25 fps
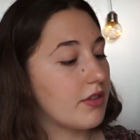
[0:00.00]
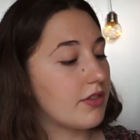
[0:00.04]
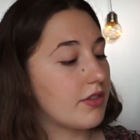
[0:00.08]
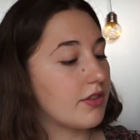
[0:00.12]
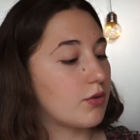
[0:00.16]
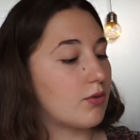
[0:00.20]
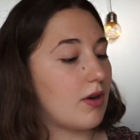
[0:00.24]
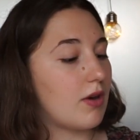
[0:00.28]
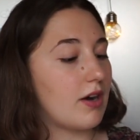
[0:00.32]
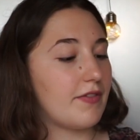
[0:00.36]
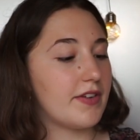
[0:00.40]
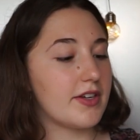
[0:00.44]

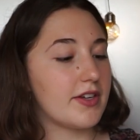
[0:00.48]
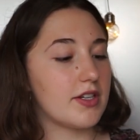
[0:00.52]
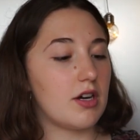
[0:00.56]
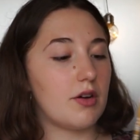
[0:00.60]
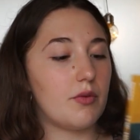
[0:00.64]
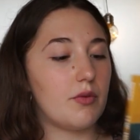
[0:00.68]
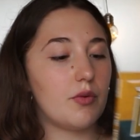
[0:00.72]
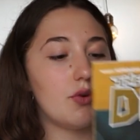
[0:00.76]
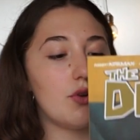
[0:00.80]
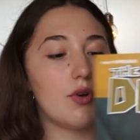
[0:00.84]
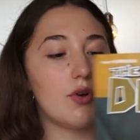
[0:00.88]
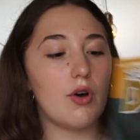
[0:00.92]
graphic
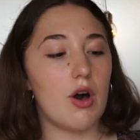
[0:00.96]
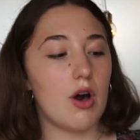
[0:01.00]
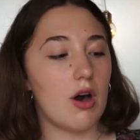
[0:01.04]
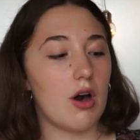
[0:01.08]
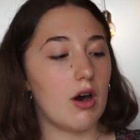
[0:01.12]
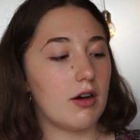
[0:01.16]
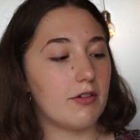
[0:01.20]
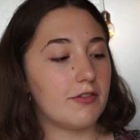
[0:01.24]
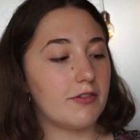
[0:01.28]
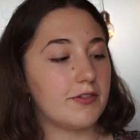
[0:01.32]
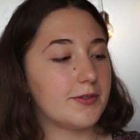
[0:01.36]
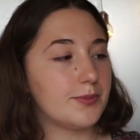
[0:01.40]
novel
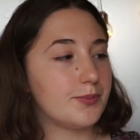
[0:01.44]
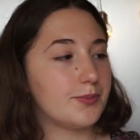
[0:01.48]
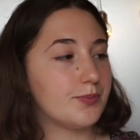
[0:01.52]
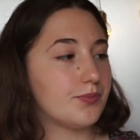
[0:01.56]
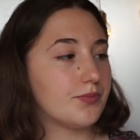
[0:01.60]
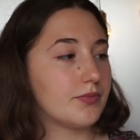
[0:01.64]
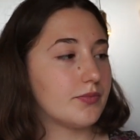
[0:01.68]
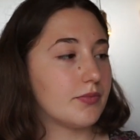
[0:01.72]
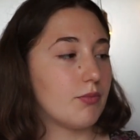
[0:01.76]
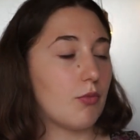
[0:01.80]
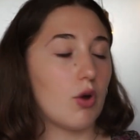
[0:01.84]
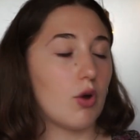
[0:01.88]
of
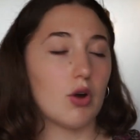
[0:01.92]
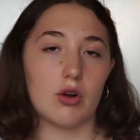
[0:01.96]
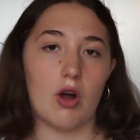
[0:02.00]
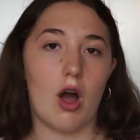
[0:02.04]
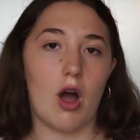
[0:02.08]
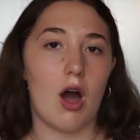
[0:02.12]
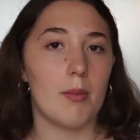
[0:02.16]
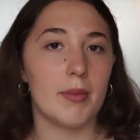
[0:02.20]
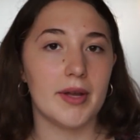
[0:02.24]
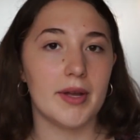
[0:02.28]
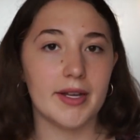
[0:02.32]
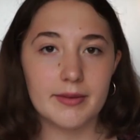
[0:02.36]
a
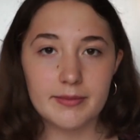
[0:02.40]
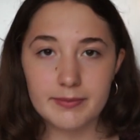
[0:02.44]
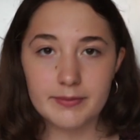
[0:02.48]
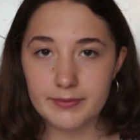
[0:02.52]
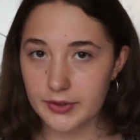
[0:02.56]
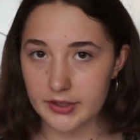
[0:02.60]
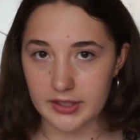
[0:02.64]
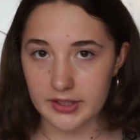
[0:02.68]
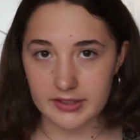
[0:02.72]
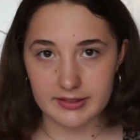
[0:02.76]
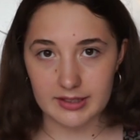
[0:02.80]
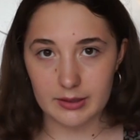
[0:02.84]
comic,
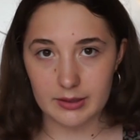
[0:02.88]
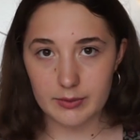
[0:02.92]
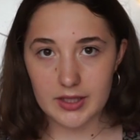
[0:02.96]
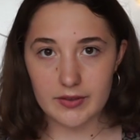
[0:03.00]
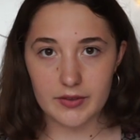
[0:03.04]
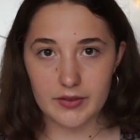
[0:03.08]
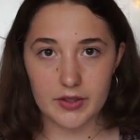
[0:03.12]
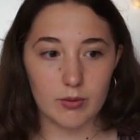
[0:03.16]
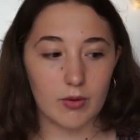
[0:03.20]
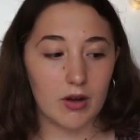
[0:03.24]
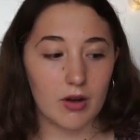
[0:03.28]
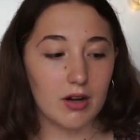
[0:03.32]
you can say
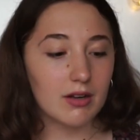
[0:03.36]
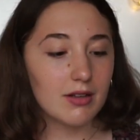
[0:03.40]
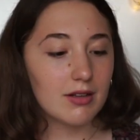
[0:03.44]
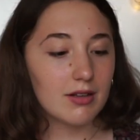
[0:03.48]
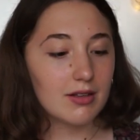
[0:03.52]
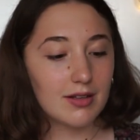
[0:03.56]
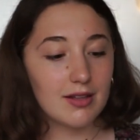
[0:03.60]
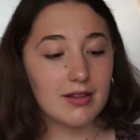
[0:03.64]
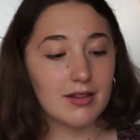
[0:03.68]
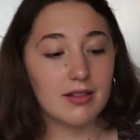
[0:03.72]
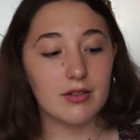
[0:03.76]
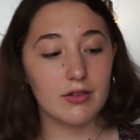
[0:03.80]
whatever you want,
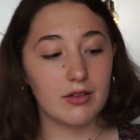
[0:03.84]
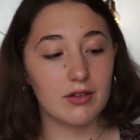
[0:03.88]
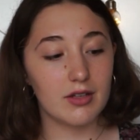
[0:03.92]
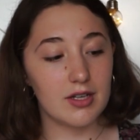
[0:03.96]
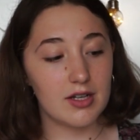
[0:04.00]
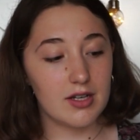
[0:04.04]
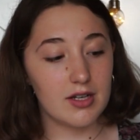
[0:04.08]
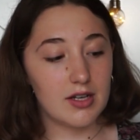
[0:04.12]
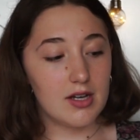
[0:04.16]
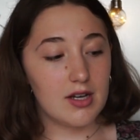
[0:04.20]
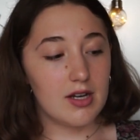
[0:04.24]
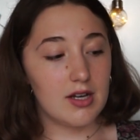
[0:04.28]

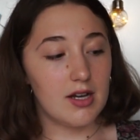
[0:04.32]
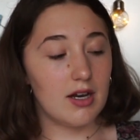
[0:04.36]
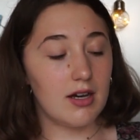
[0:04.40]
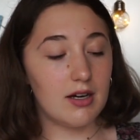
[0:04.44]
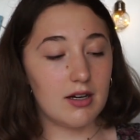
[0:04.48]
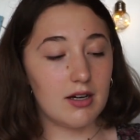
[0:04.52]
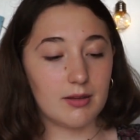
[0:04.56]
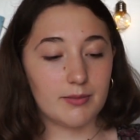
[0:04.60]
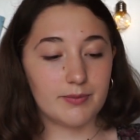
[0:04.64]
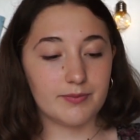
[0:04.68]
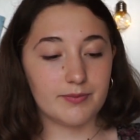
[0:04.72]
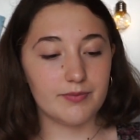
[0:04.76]

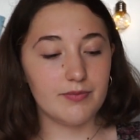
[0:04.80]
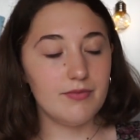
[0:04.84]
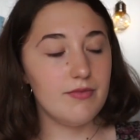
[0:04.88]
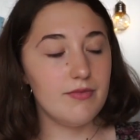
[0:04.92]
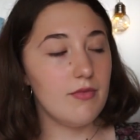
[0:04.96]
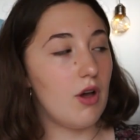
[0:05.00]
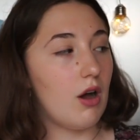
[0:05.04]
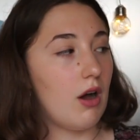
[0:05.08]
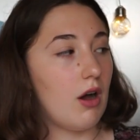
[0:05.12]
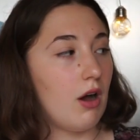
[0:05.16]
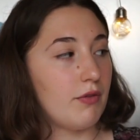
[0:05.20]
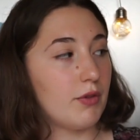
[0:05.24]

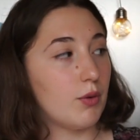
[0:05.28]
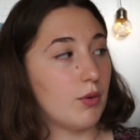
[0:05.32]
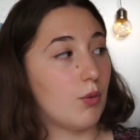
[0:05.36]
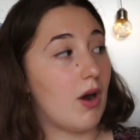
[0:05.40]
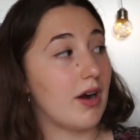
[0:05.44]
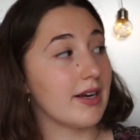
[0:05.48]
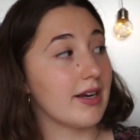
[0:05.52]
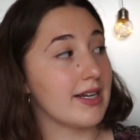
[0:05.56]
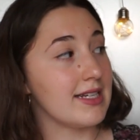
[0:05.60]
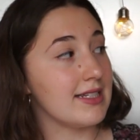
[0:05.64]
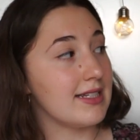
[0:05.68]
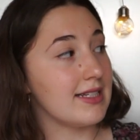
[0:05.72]
of The
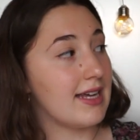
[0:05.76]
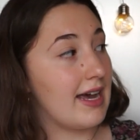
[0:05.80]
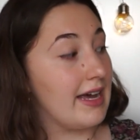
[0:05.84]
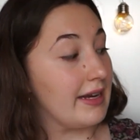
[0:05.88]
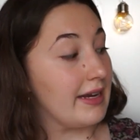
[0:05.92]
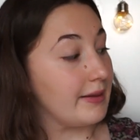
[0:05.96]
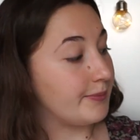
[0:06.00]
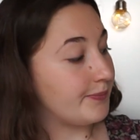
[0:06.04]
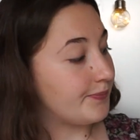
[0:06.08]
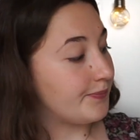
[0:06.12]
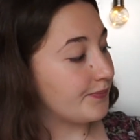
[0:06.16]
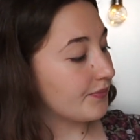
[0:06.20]
Walking
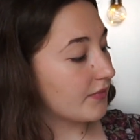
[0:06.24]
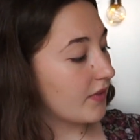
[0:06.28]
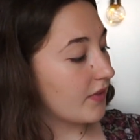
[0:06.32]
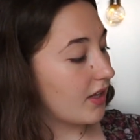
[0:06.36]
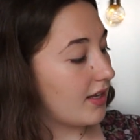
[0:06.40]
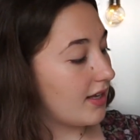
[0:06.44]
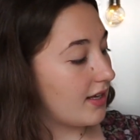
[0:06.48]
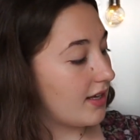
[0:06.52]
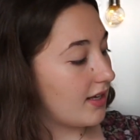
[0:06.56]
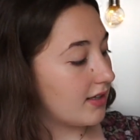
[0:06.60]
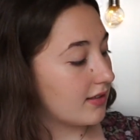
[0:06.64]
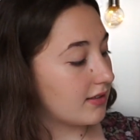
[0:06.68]
Dead.
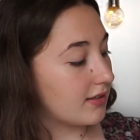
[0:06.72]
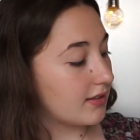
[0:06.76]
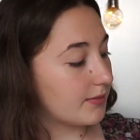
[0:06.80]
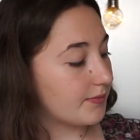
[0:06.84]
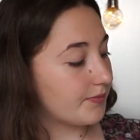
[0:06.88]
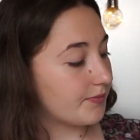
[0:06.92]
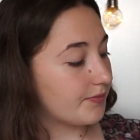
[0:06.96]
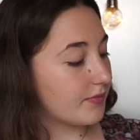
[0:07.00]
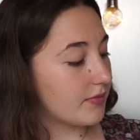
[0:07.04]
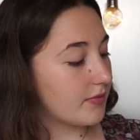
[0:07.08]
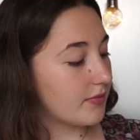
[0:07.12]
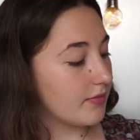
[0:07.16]
And
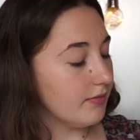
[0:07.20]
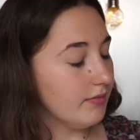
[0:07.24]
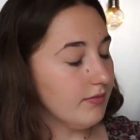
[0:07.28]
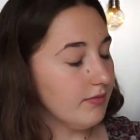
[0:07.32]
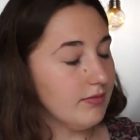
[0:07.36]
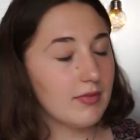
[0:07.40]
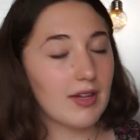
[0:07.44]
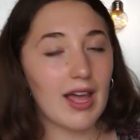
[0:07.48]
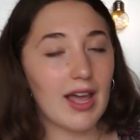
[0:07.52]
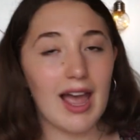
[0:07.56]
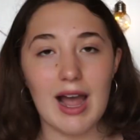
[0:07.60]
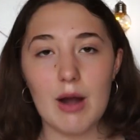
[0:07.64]

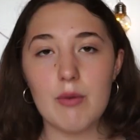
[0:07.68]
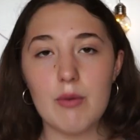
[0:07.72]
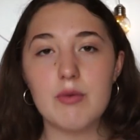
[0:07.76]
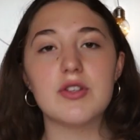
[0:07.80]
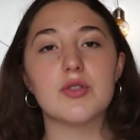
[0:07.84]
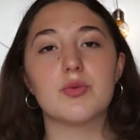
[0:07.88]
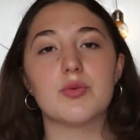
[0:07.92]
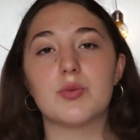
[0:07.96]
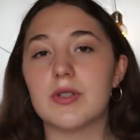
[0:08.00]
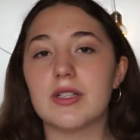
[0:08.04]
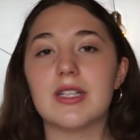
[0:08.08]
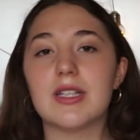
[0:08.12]
I
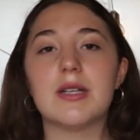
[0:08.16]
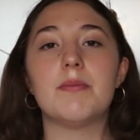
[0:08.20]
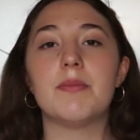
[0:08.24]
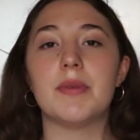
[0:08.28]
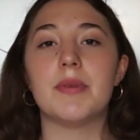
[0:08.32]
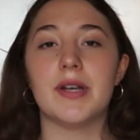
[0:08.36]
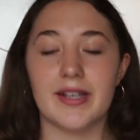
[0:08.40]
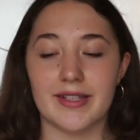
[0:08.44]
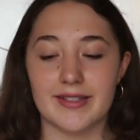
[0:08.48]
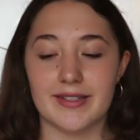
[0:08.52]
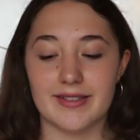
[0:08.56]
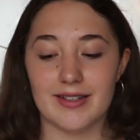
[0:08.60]
was really
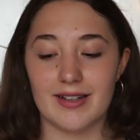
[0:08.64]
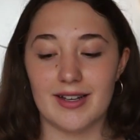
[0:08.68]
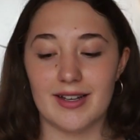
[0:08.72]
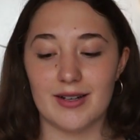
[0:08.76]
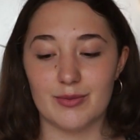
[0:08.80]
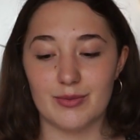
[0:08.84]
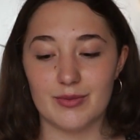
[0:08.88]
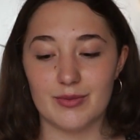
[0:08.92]
pissed at